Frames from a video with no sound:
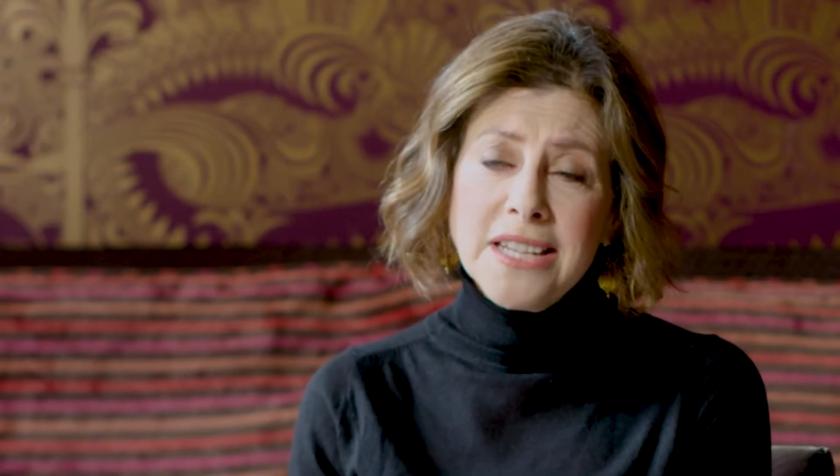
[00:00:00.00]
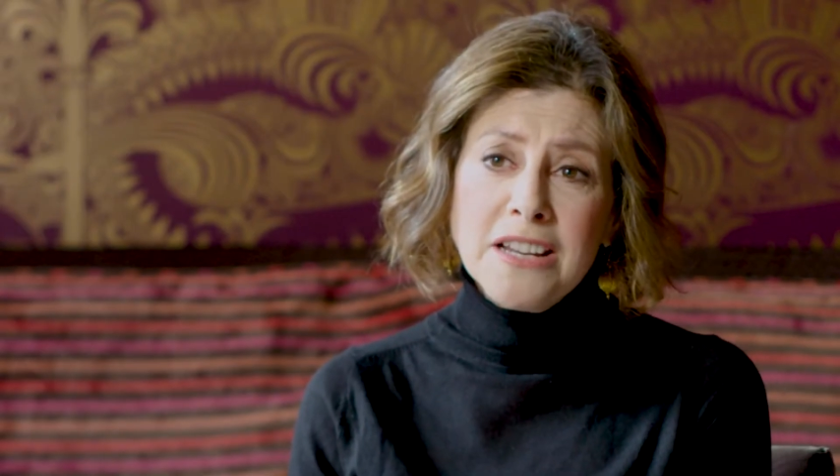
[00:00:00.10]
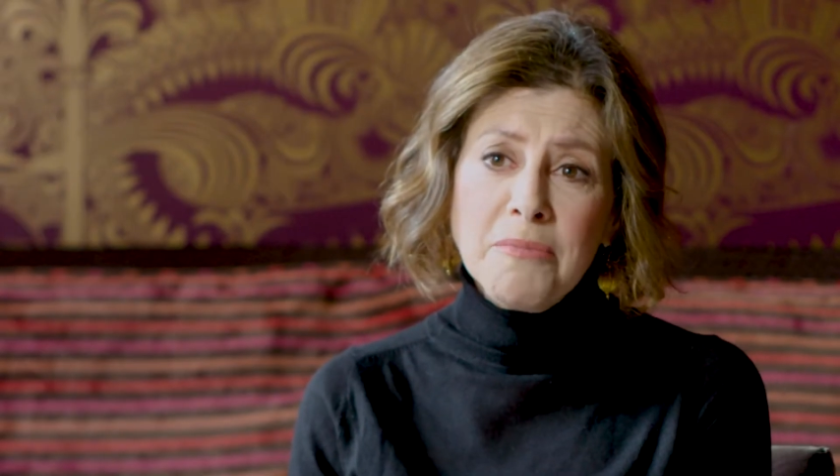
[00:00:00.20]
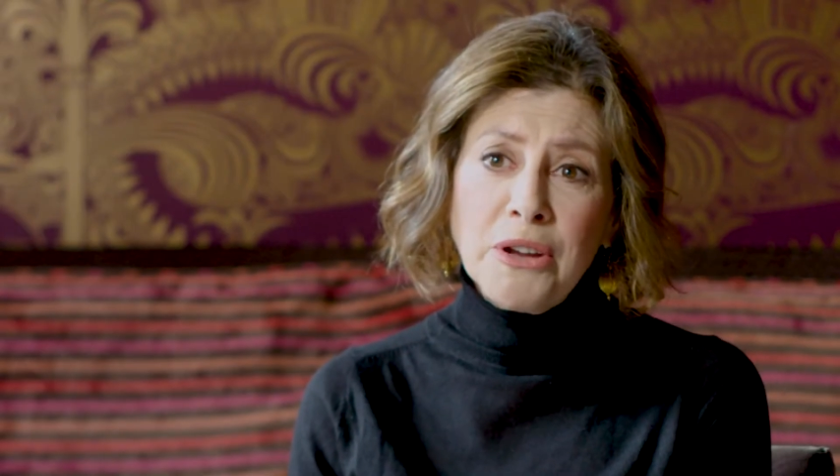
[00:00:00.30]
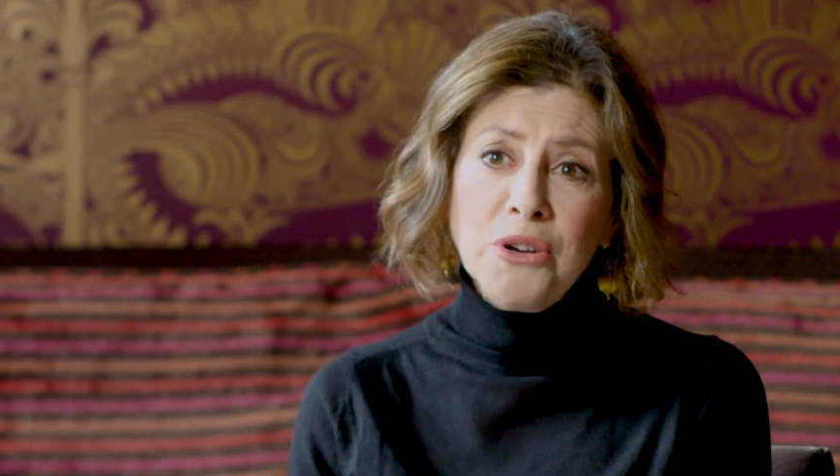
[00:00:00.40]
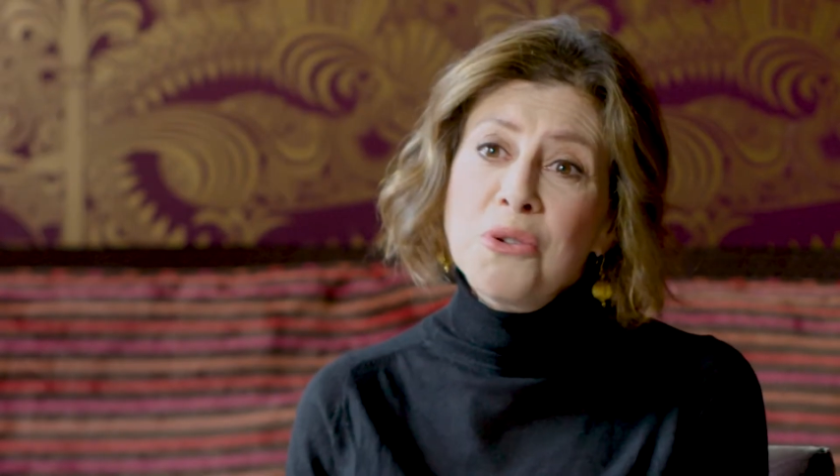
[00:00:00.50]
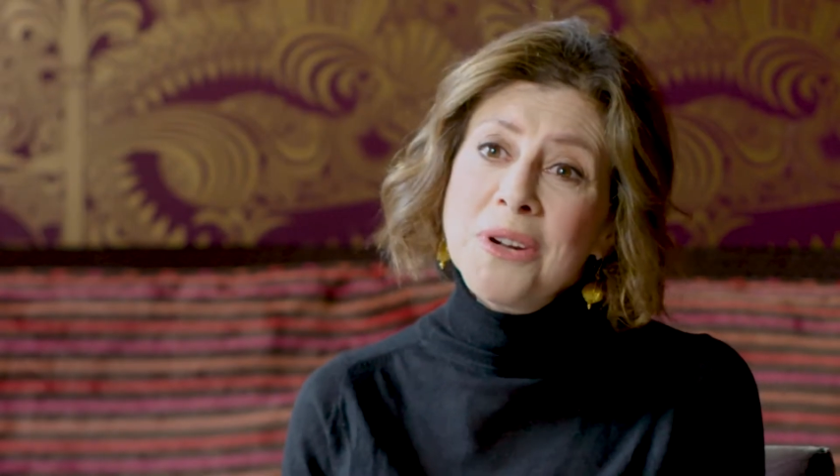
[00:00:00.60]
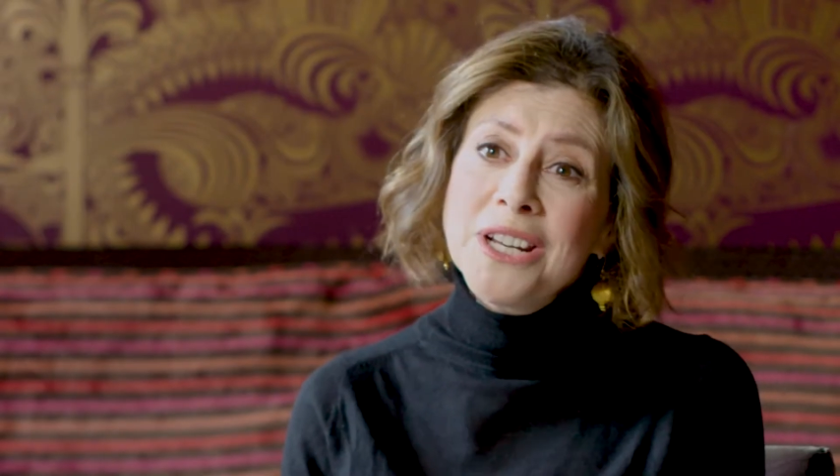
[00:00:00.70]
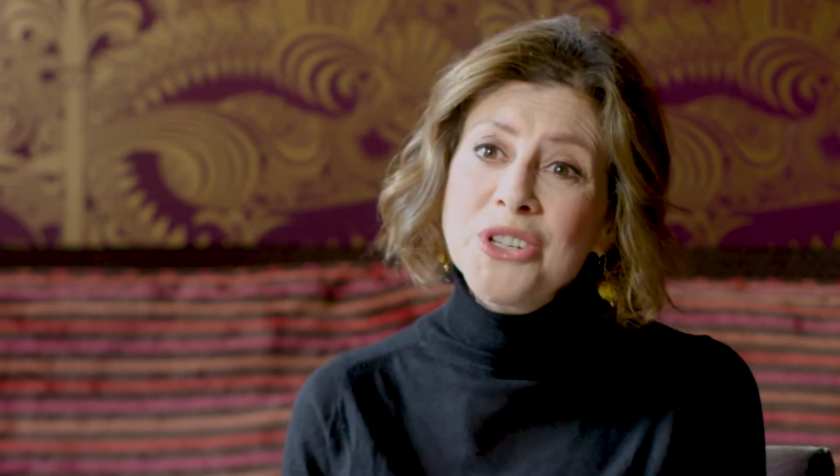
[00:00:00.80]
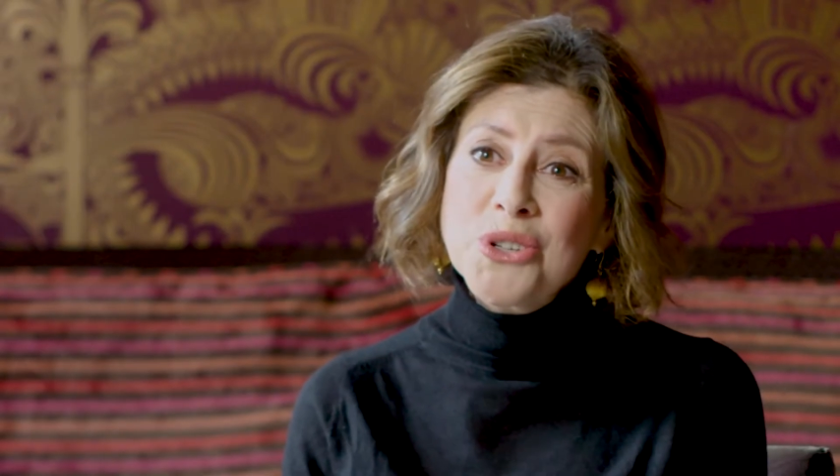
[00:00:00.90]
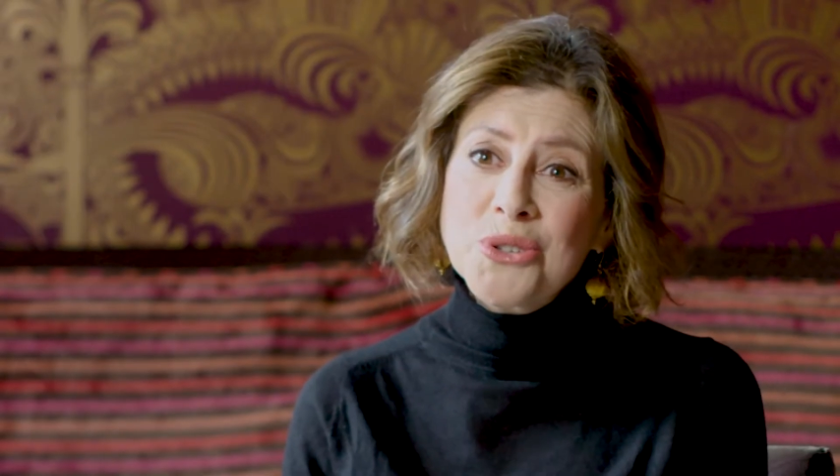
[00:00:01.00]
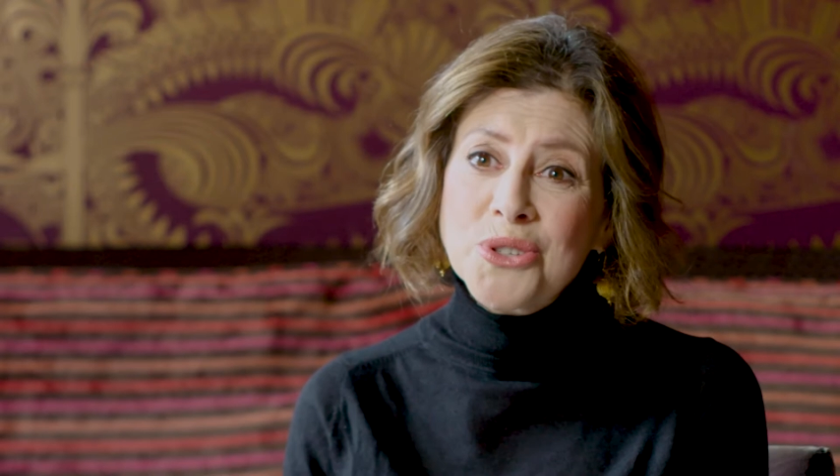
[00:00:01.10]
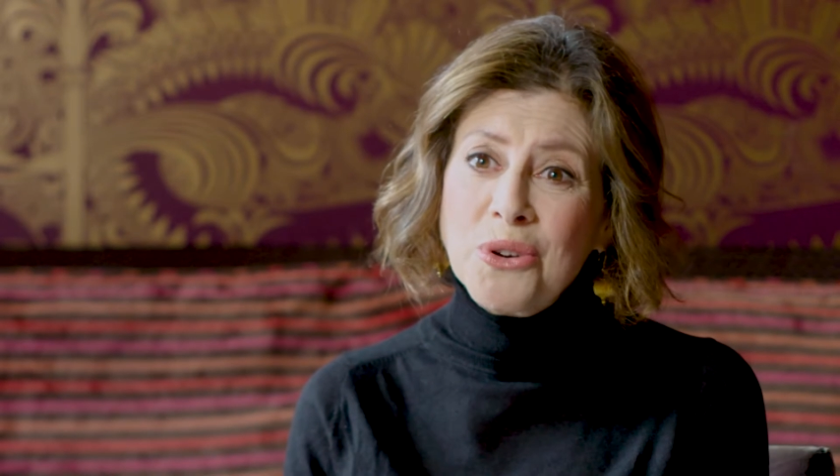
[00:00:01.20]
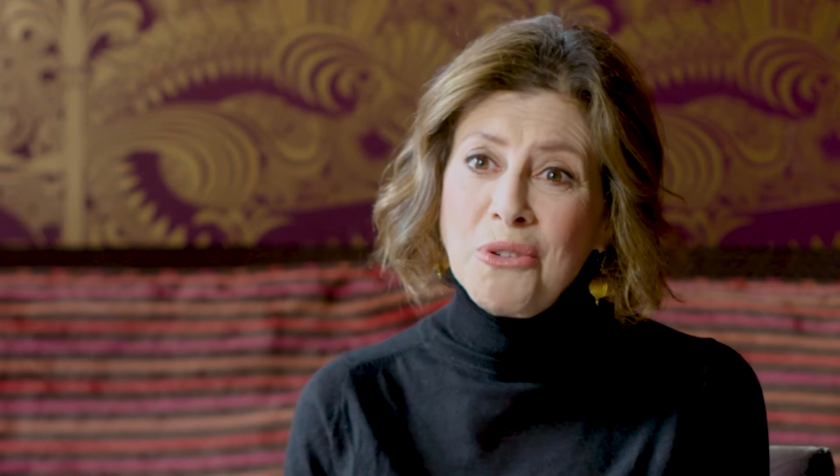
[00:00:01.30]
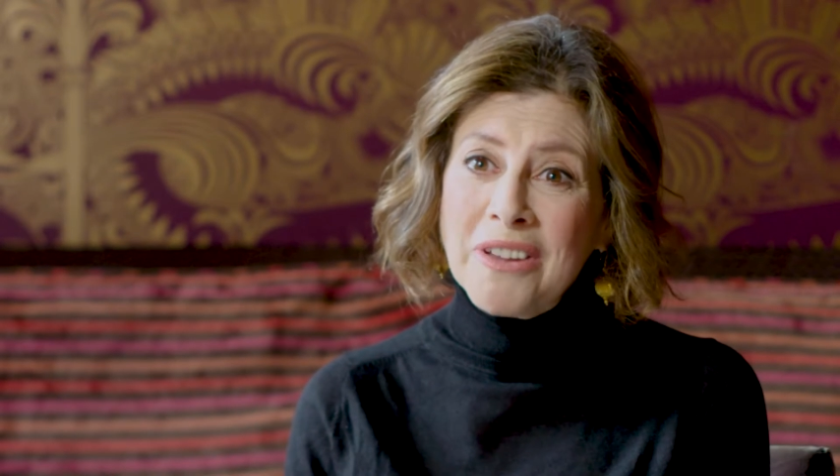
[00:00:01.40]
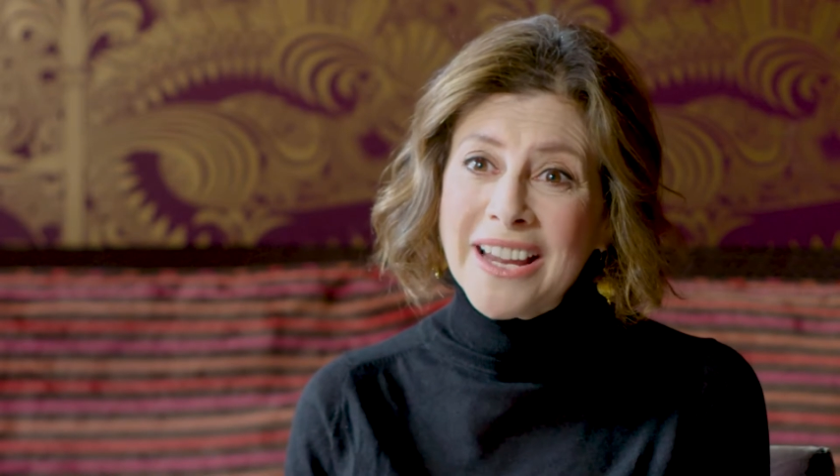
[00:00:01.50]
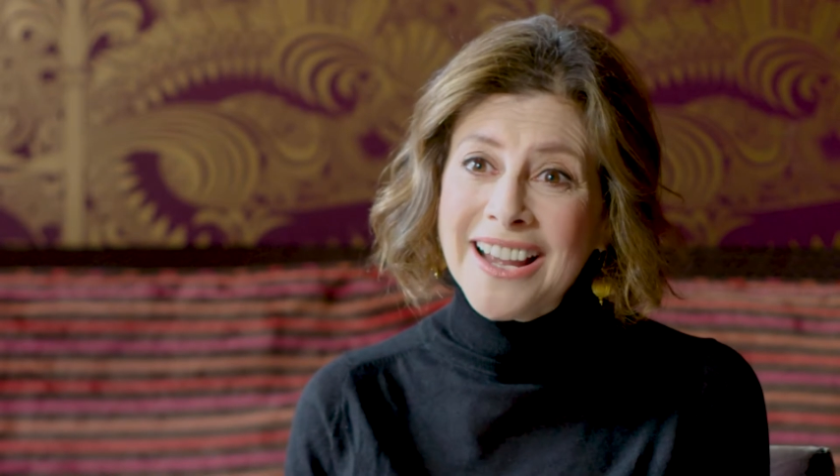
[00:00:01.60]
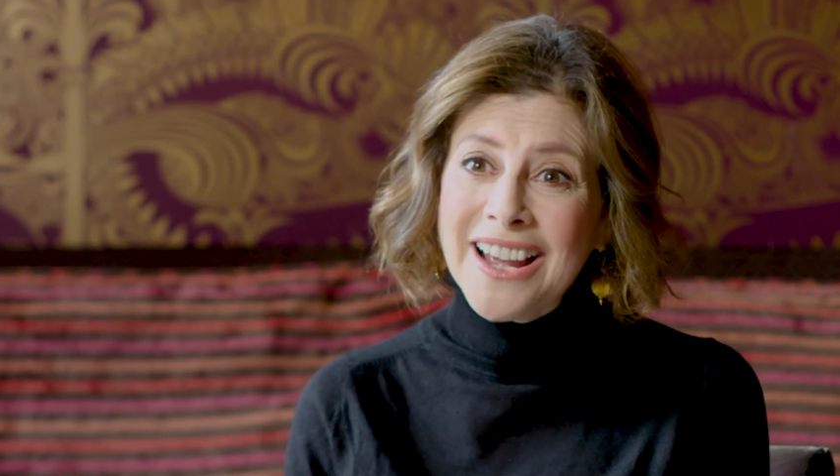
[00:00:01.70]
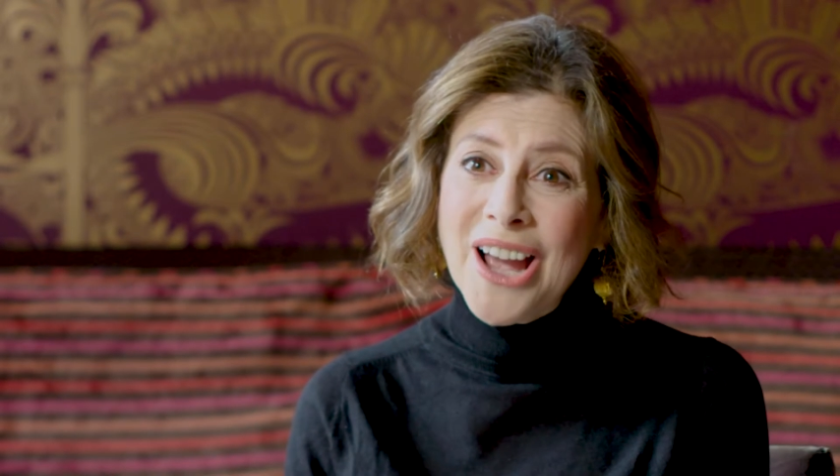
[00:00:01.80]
think about who it is you're serving.